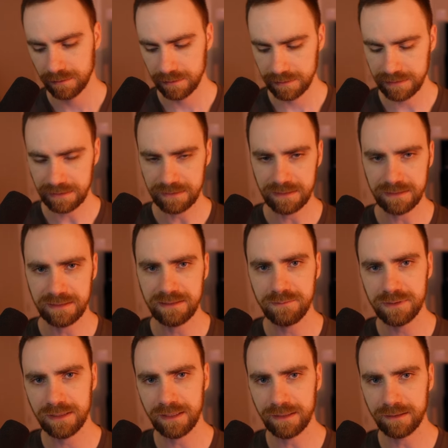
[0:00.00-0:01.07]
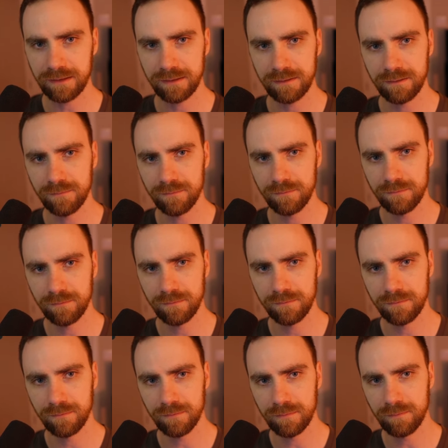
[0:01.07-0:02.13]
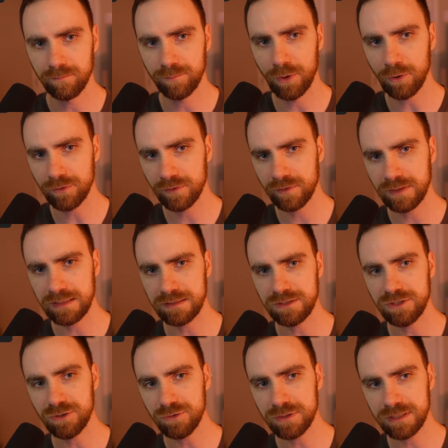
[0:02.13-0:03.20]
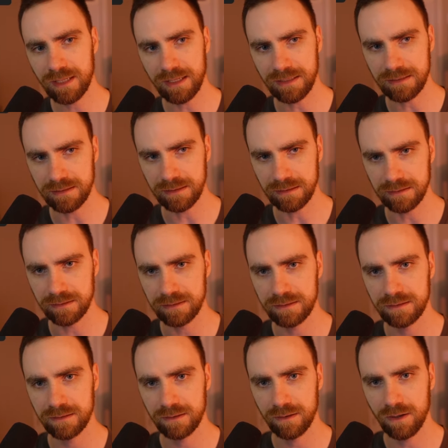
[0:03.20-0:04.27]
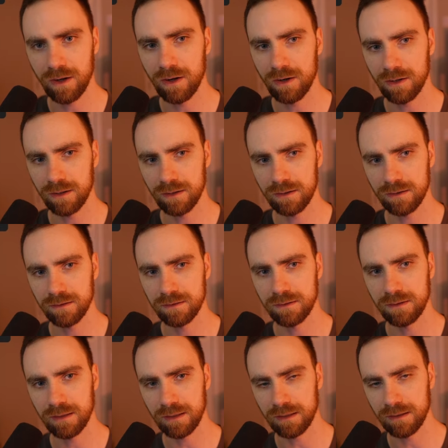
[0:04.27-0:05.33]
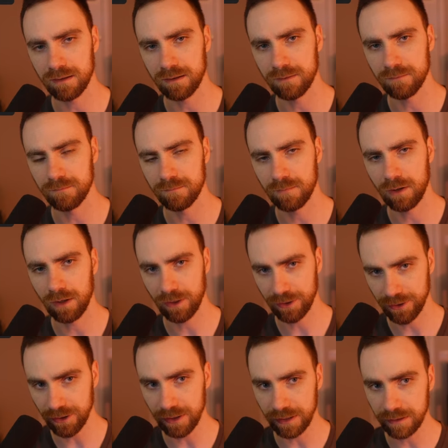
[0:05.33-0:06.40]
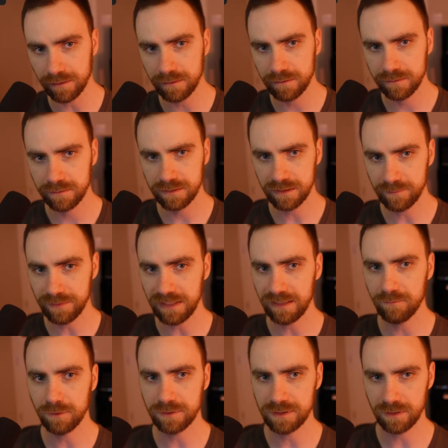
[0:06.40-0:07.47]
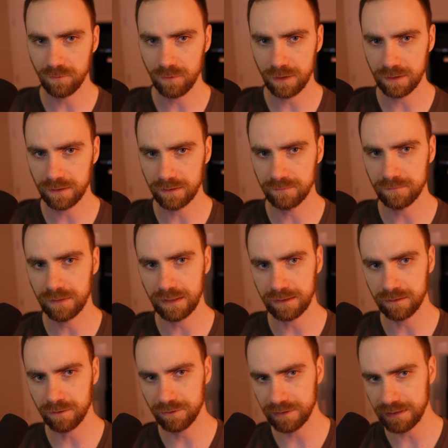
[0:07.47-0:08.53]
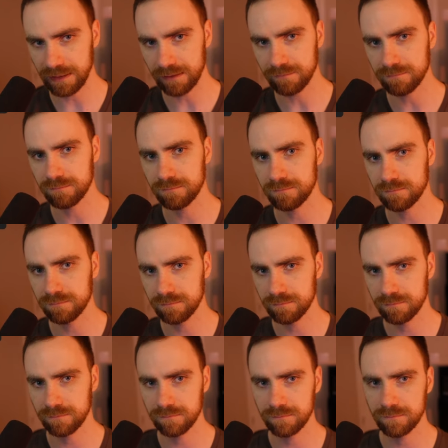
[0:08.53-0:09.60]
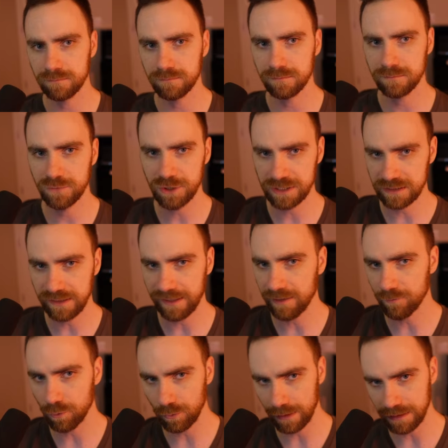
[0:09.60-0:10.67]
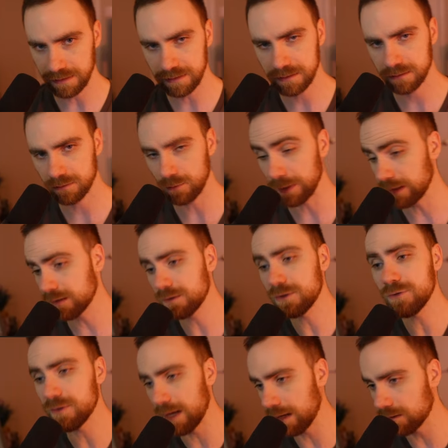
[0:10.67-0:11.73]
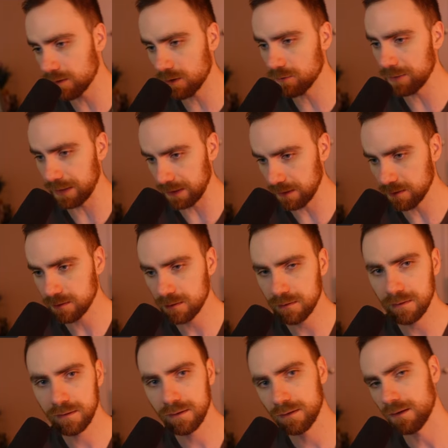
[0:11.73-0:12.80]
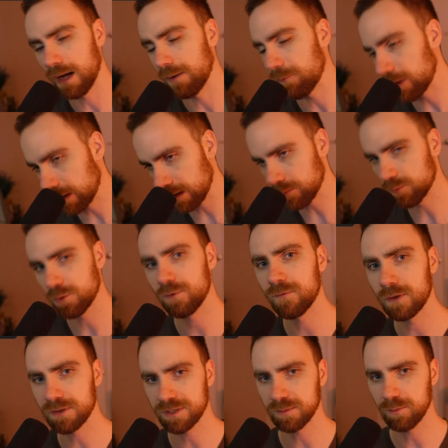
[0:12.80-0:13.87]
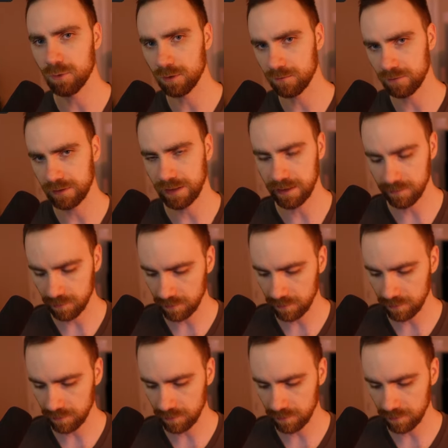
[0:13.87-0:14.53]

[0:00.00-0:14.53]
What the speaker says: since it seems like both of these use cases are good to be able to want to like create just native arrays. We can do that already. I want to improve our support for native